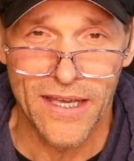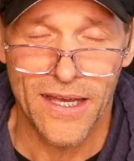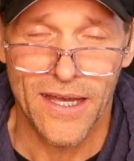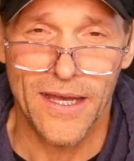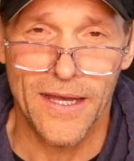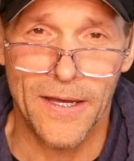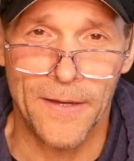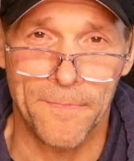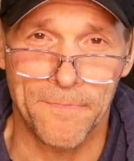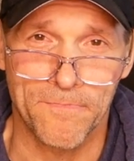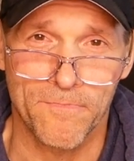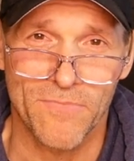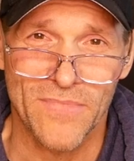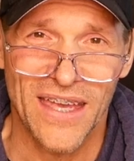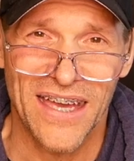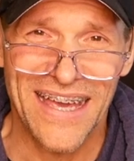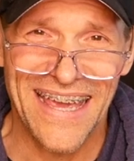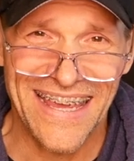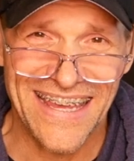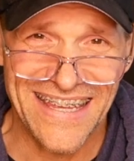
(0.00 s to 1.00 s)

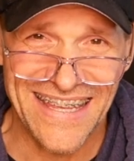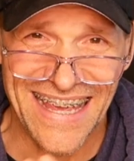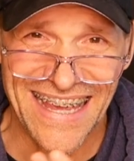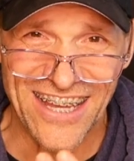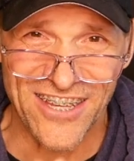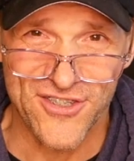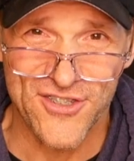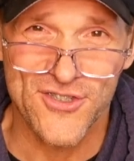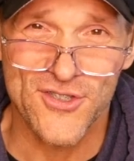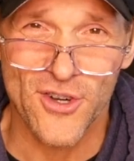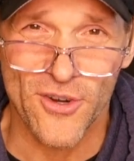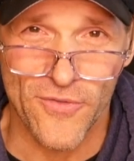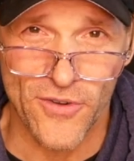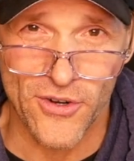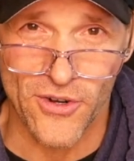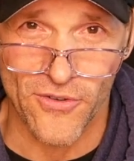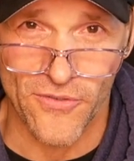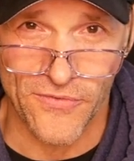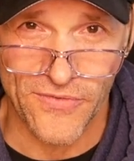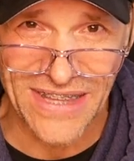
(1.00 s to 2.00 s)
a
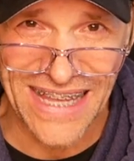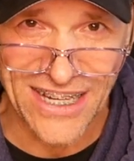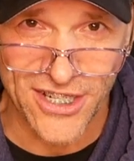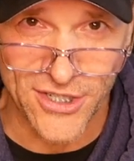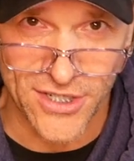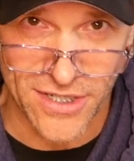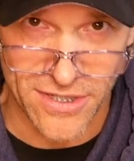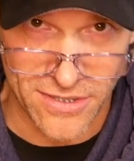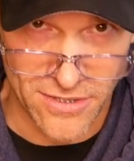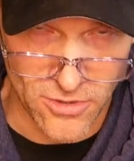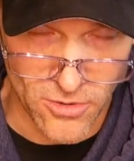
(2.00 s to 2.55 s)
cervical flexion